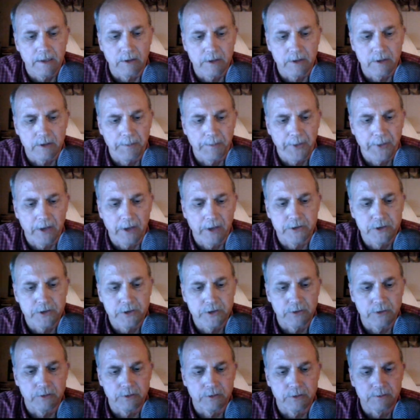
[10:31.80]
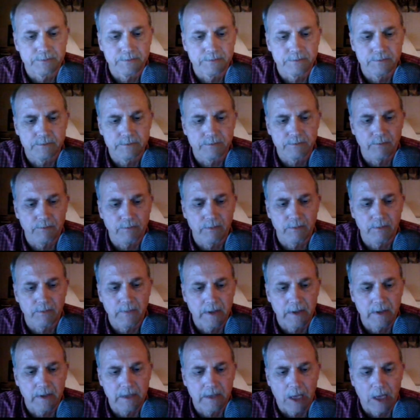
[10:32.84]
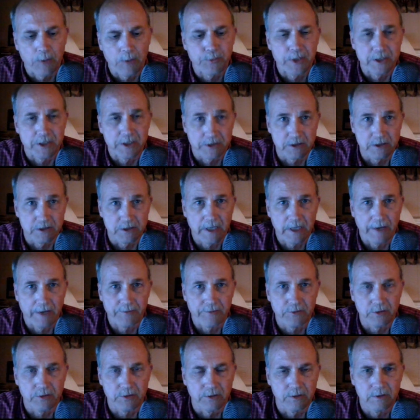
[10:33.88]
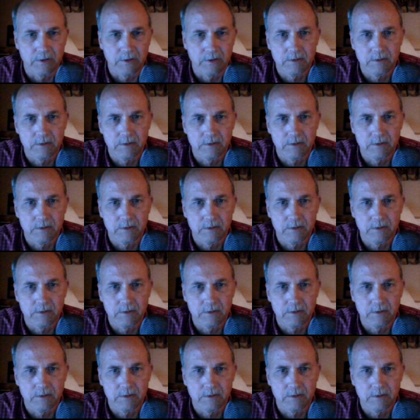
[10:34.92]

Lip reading: compared to how presidents have to